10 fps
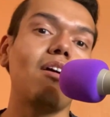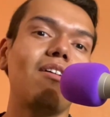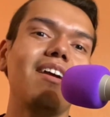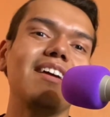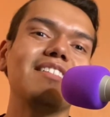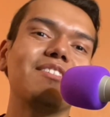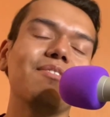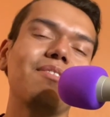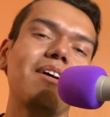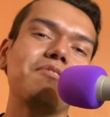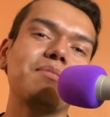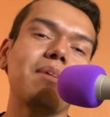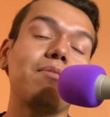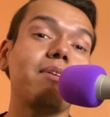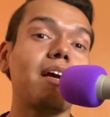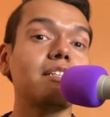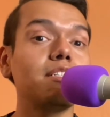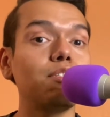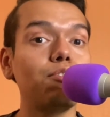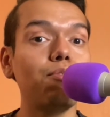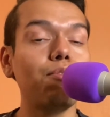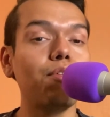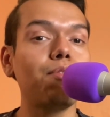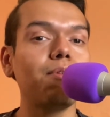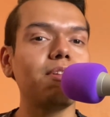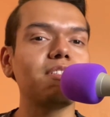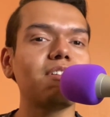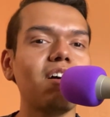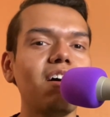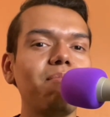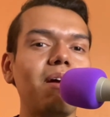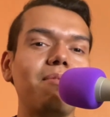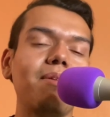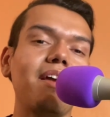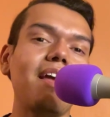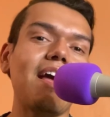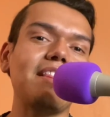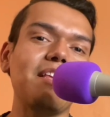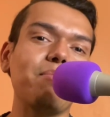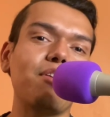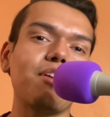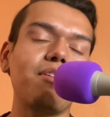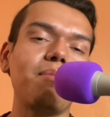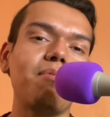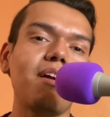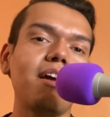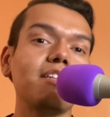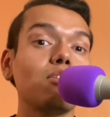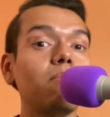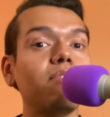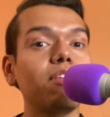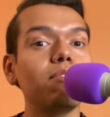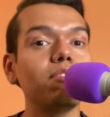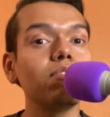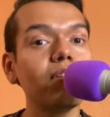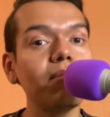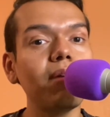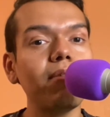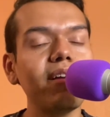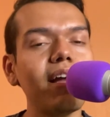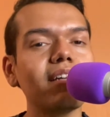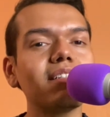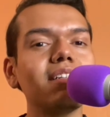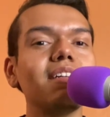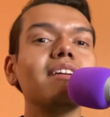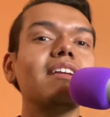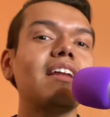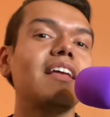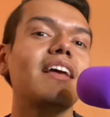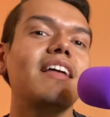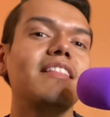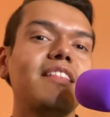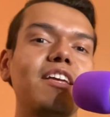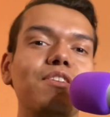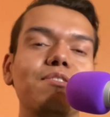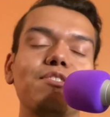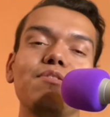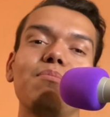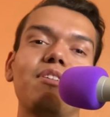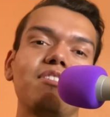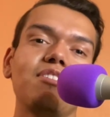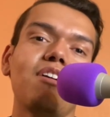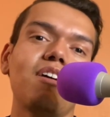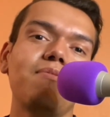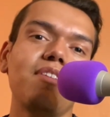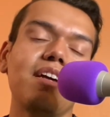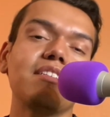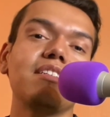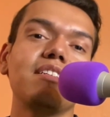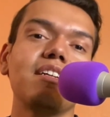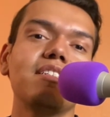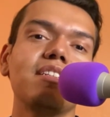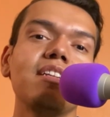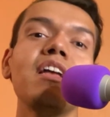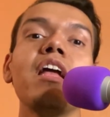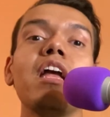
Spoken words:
All right, so that was my reaction to The Thrill Is Gone by Ray at the Mercury Prize. Hopefully, you enjoyed my reaction. And again, thank you to Mark Todd for that suggestion.